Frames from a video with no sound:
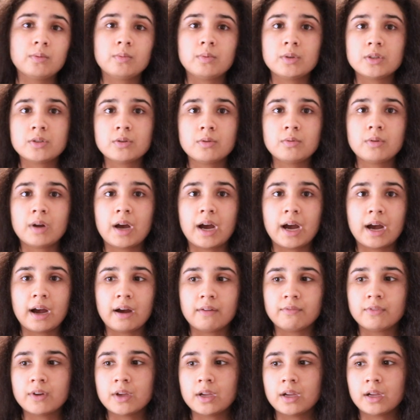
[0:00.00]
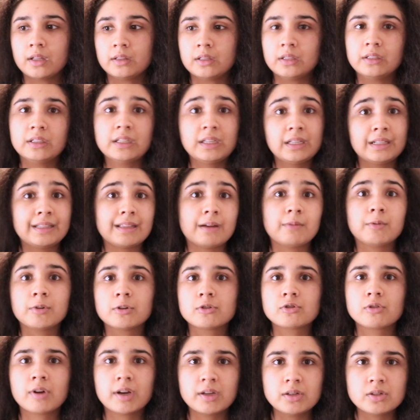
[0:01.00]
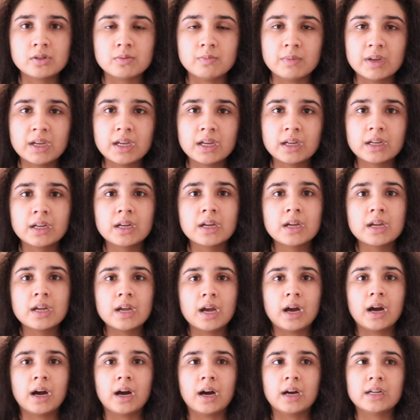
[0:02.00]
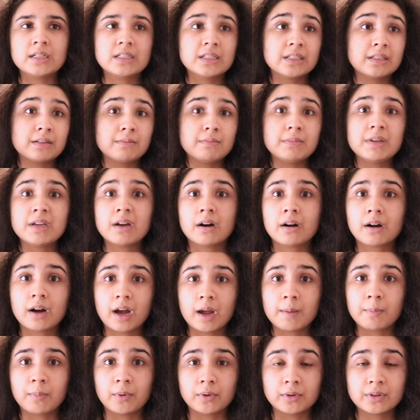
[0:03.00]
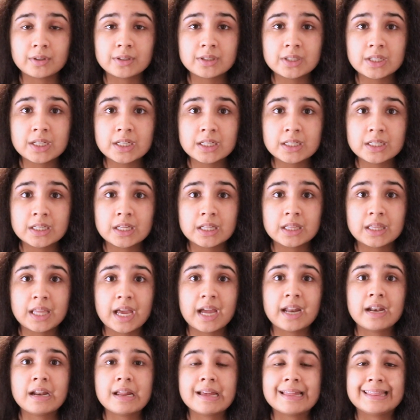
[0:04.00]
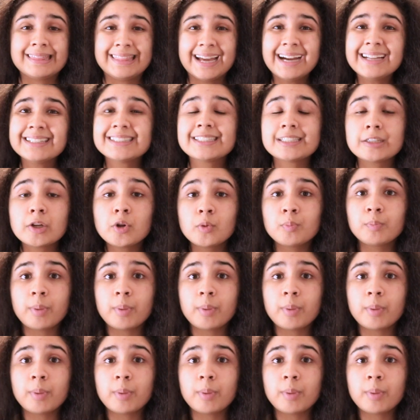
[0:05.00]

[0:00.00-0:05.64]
we don't have the link that we're trying to make, it doesn't meet our hypotheses, then that's still